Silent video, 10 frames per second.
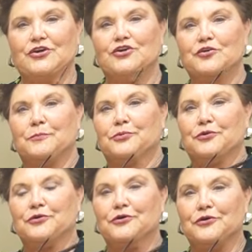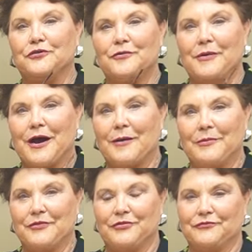You pull the
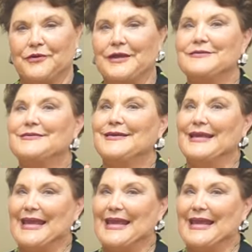bobbin thread to